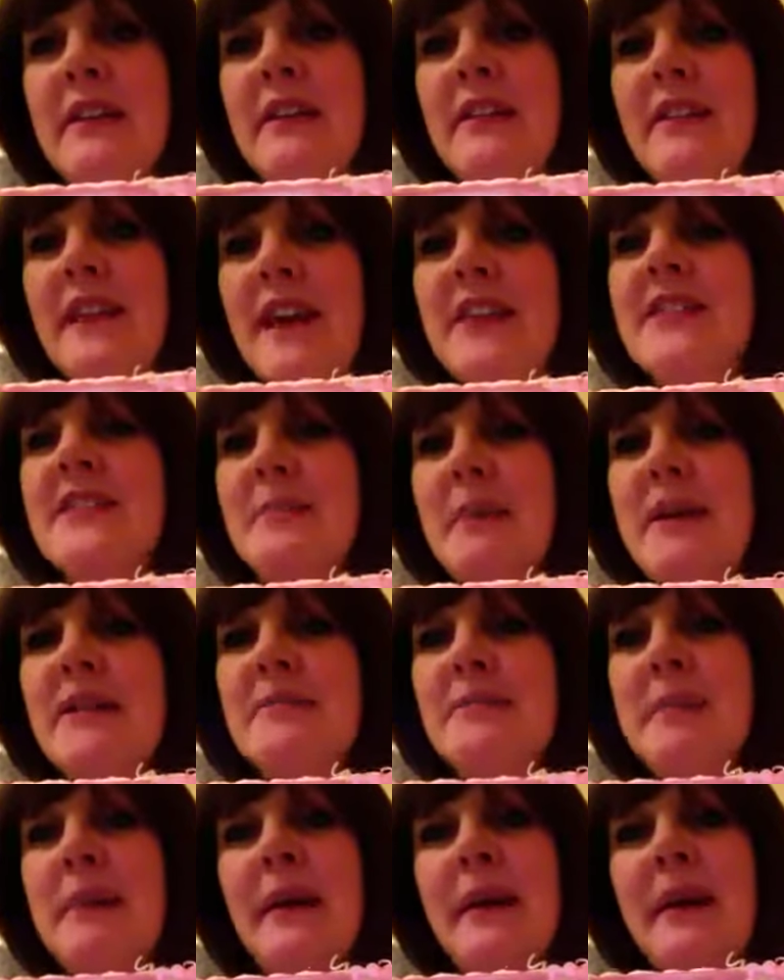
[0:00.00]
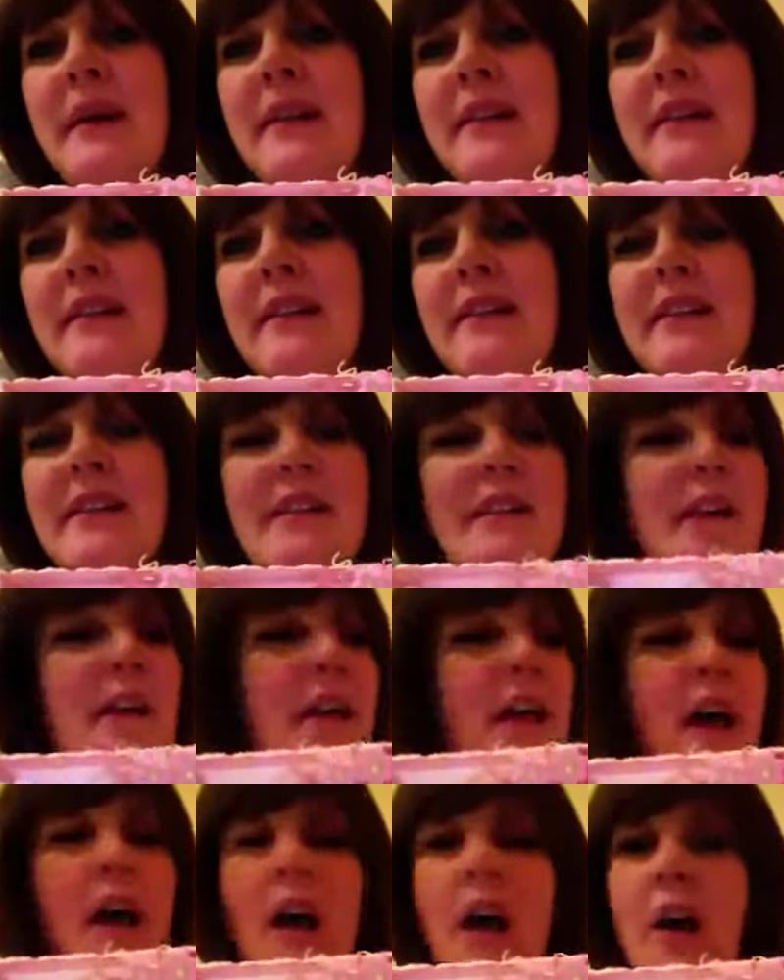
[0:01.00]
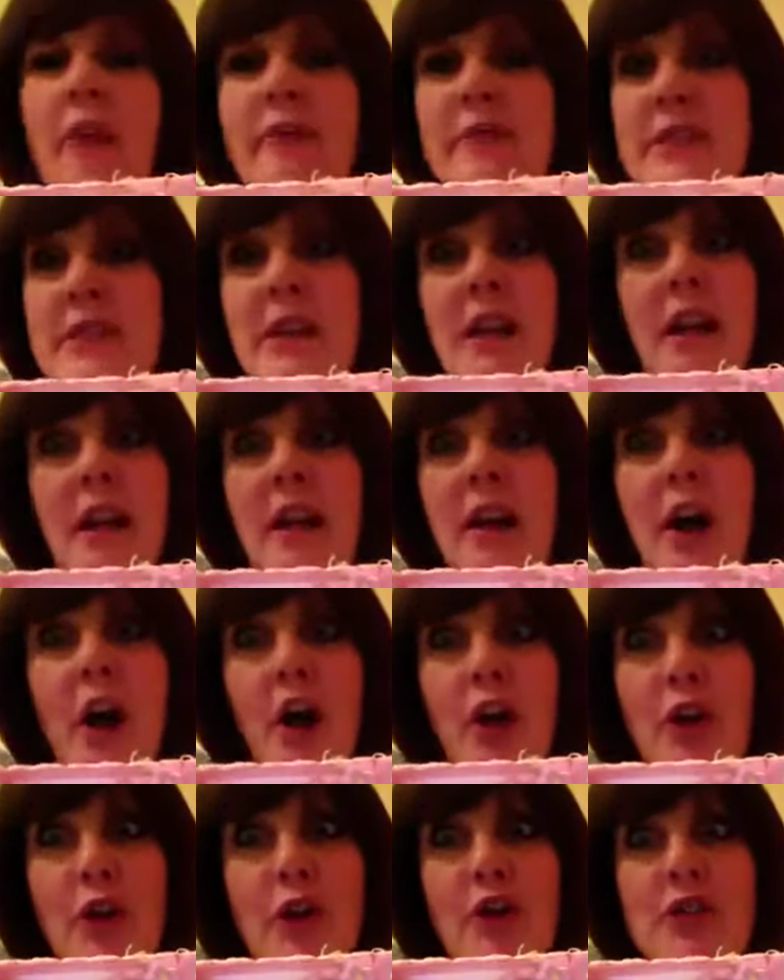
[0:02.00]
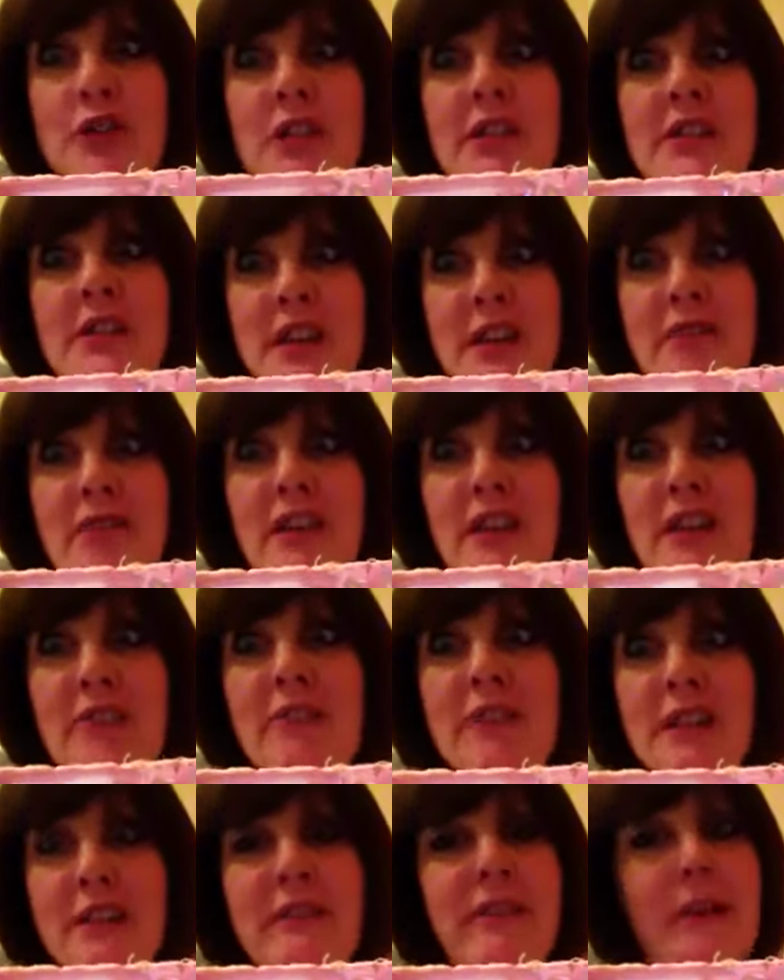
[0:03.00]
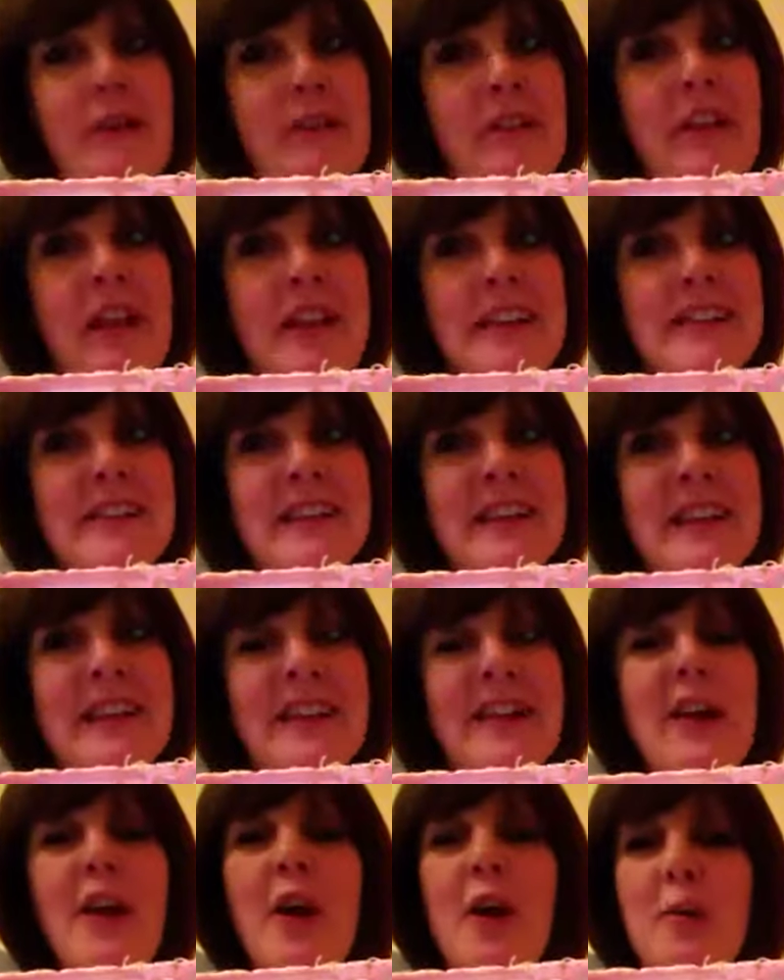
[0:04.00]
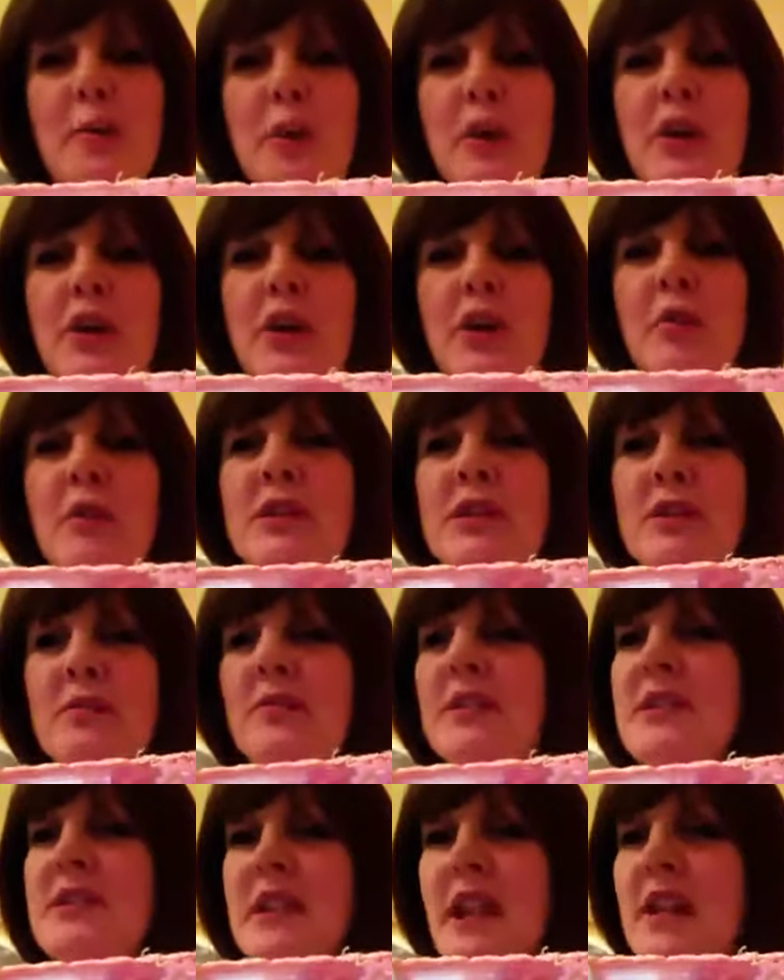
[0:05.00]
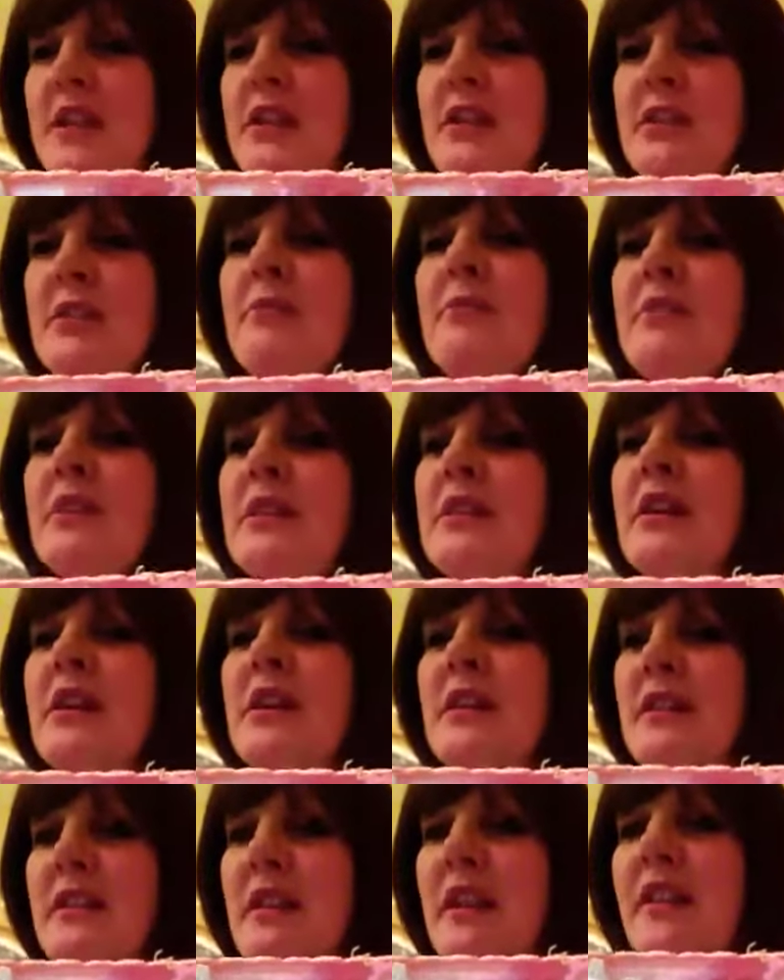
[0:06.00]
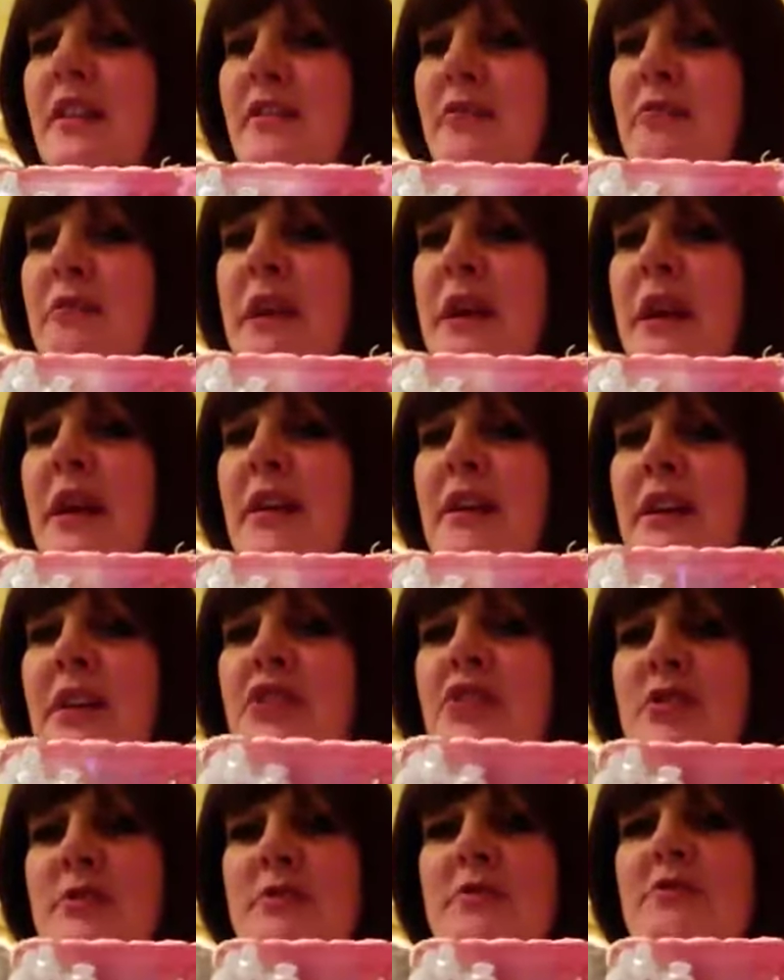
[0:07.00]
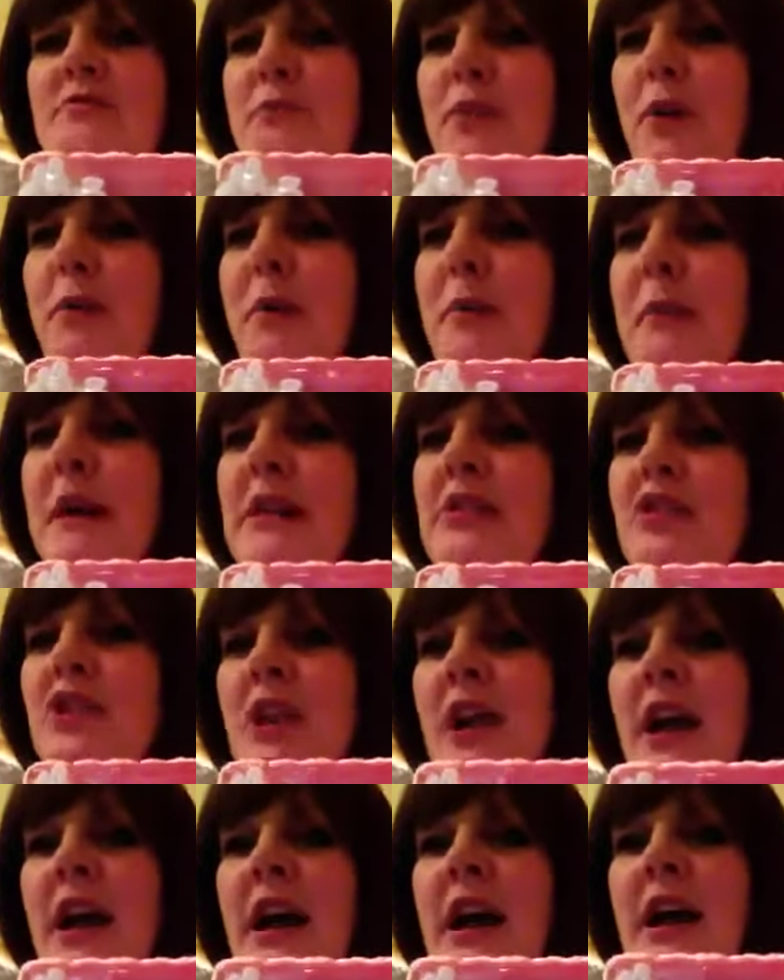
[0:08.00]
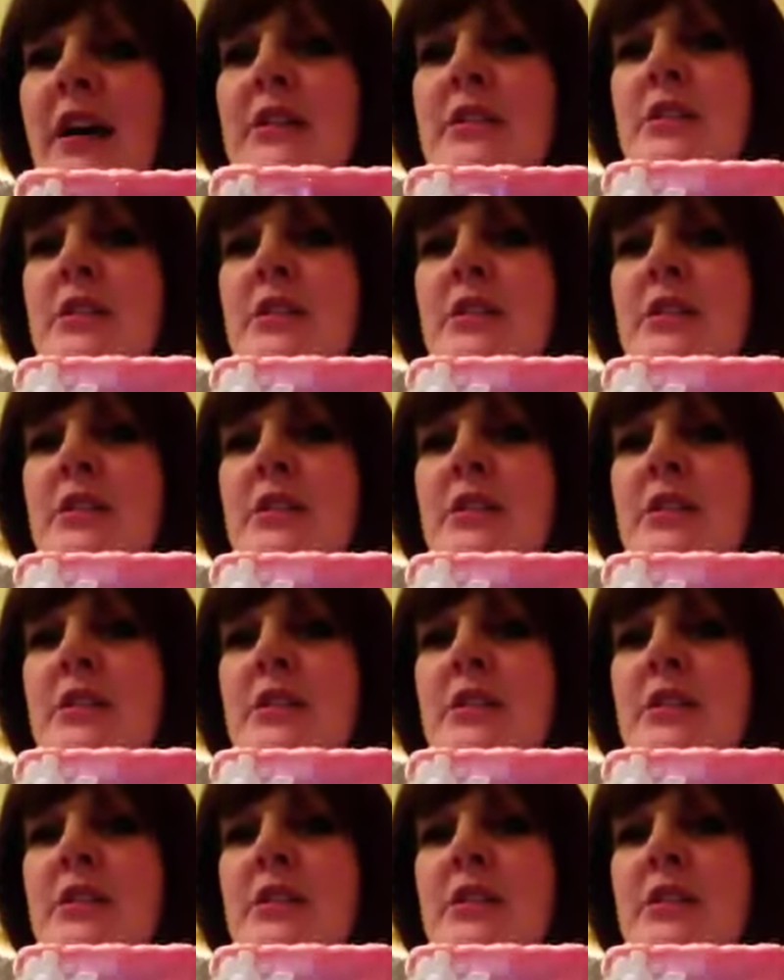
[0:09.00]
That's the best bit. Obviously, all the goodies are really, really fantastic. But you know, when somebody sent you something that they've made, it just proper melts your heart.